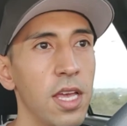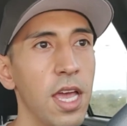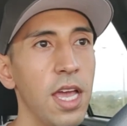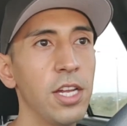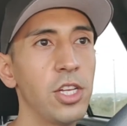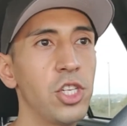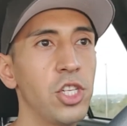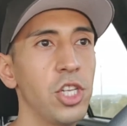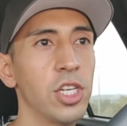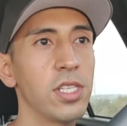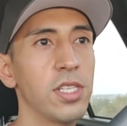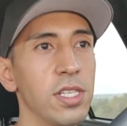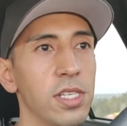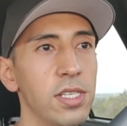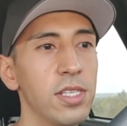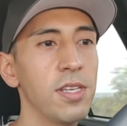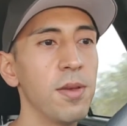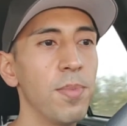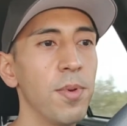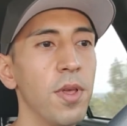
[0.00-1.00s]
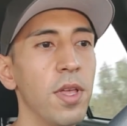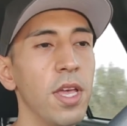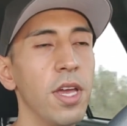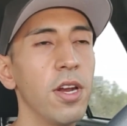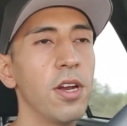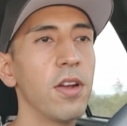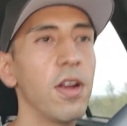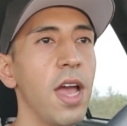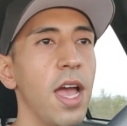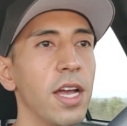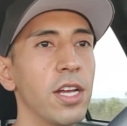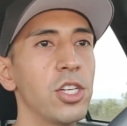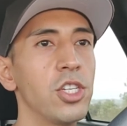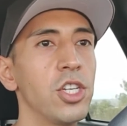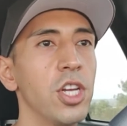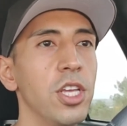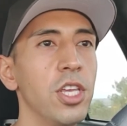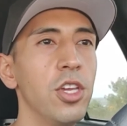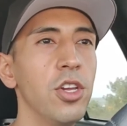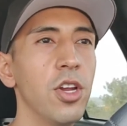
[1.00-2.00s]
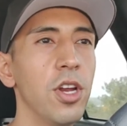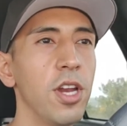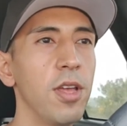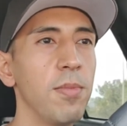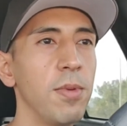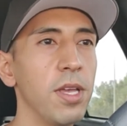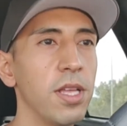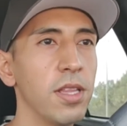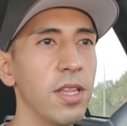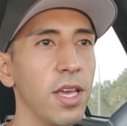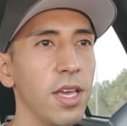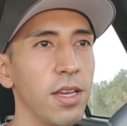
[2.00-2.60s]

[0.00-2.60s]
It's just a simple interaction. You know what I mean?